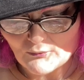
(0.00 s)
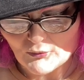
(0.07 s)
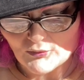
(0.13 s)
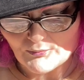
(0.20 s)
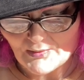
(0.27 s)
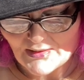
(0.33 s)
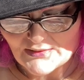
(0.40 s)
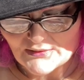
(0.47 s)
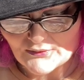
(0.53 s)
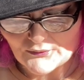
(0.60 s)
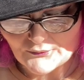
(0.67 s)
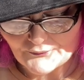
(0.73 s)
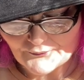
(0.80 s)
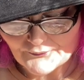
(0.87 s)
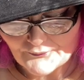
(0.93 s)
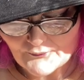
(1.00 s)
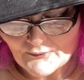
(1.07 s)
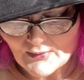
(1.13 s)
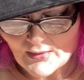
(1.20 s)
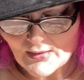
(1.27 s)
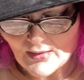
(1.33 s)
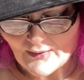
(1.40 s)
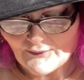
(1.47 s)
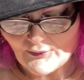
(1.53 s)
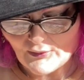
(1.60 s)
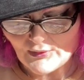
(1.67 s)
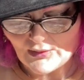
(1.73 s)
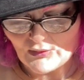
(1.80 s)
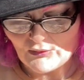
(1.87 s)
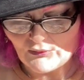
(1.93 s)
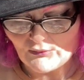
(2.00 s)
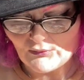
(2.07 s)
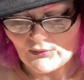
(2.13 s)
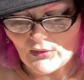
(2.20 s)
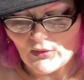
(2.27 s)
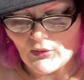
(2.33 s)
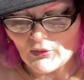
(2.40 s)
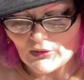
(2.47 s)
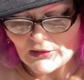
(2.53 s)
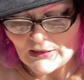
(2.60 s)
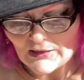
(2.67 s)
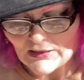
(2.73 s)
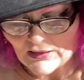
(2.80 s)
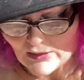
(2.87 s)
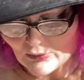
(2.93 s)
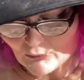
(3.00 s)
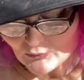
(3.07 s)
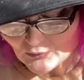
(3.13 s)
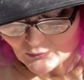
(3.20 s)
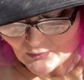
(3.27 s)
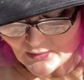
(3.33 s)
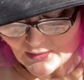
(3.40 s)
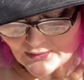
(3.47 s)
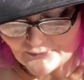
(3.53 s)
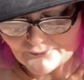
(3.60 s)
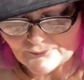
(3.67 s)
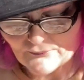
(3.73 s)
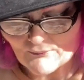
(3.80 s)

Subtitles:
would battle. And the Holly King would win.